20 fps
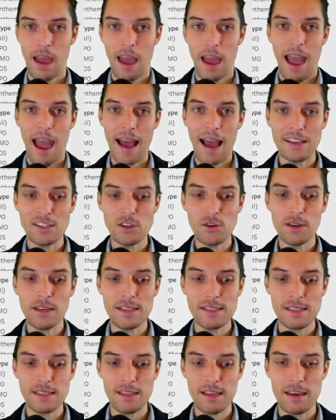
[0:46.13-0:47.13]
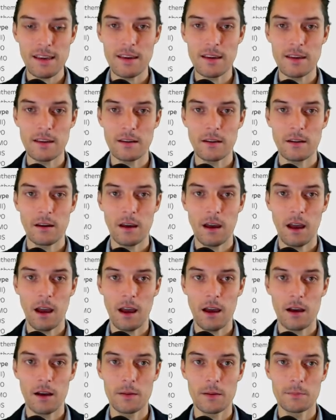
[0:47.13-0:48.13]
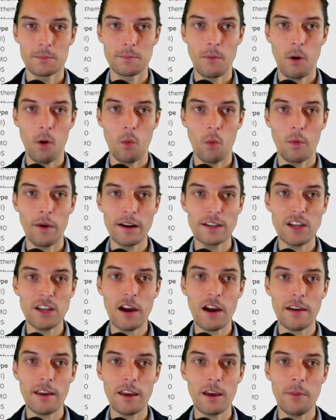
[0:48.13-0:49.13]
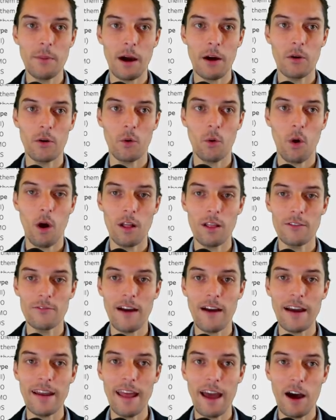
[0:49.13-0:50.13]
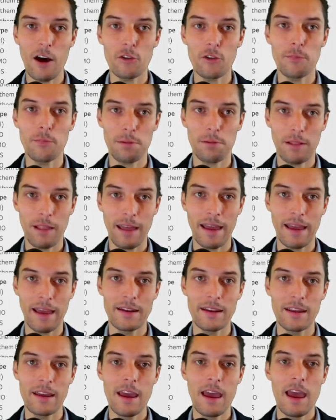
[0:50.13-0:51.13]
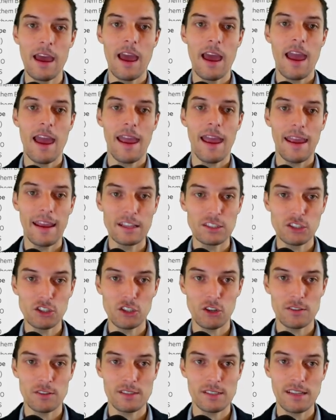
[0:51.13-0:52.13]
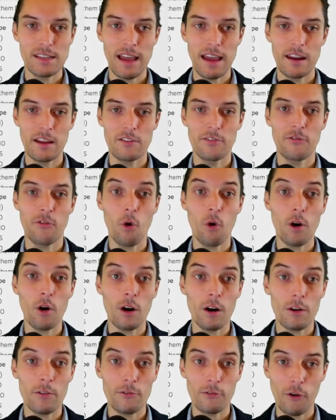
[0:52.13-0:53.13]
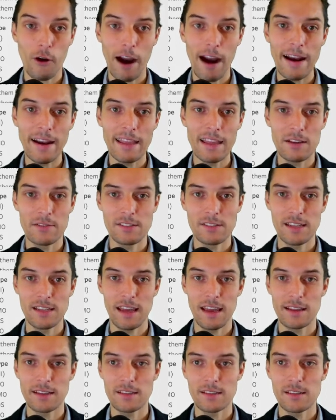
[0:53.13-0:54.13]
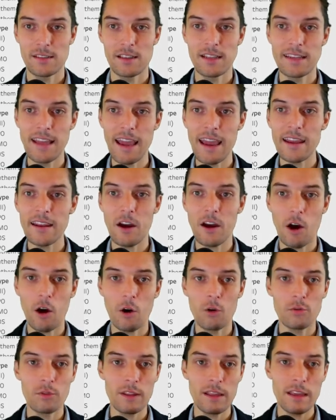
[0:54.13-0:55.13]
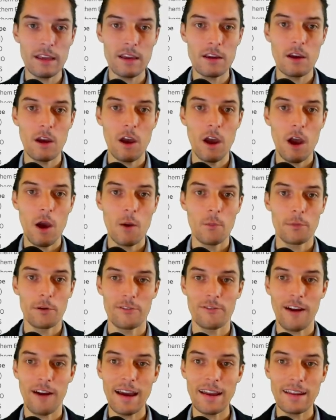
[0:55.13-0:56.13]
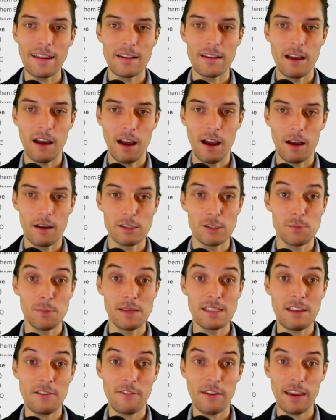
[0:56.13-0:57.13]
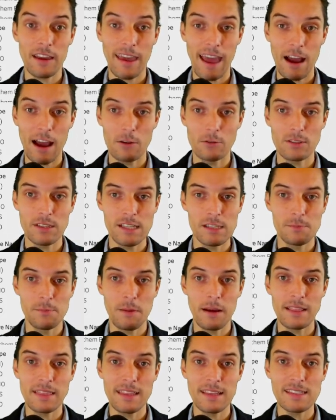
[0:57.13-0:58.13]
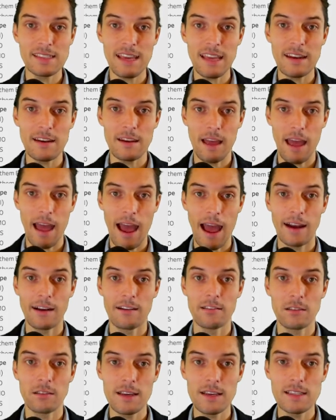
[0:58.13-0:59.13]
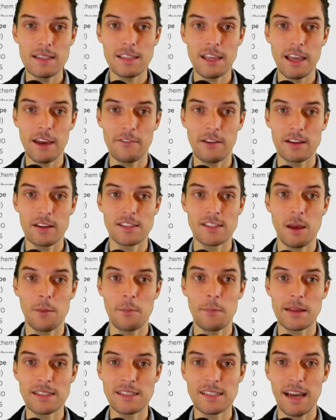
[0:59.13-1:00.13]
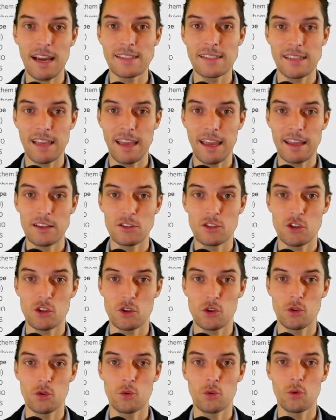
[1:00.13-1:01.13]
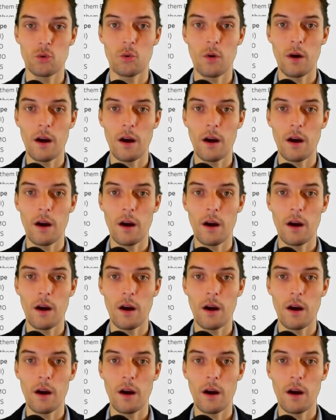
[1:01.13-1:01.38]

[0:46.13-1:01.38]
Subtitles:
As you can see, we're talking about qualified health plan insurance data for a variety of states. The data only provided specific counties, but this can at least give us some insights into